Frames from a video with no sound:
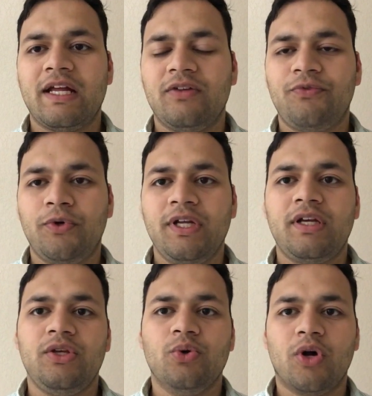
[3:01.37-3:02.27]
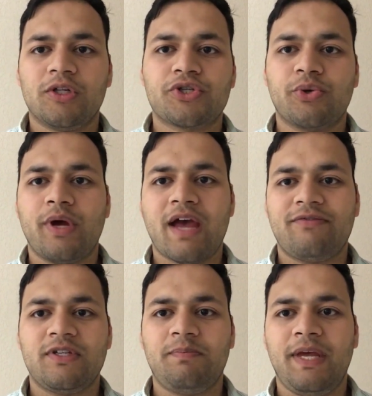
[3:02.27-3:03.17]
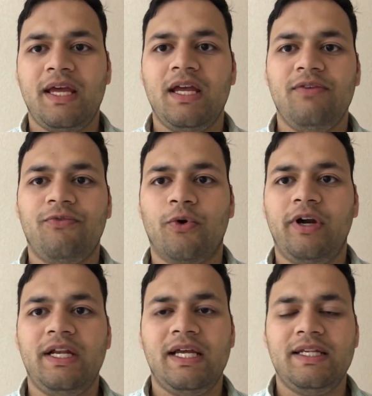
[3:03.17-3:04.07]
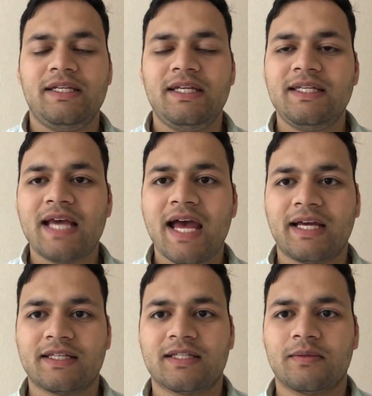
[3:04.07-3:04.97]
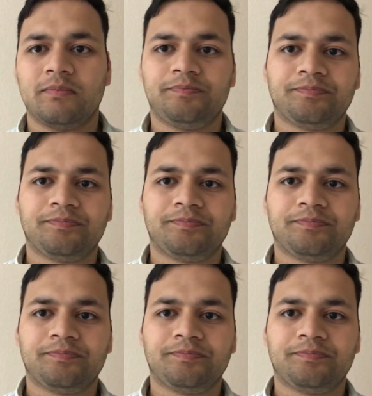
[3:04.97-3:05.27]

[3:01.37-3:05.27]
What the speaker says: California, you also have to pay a foreign entity tax,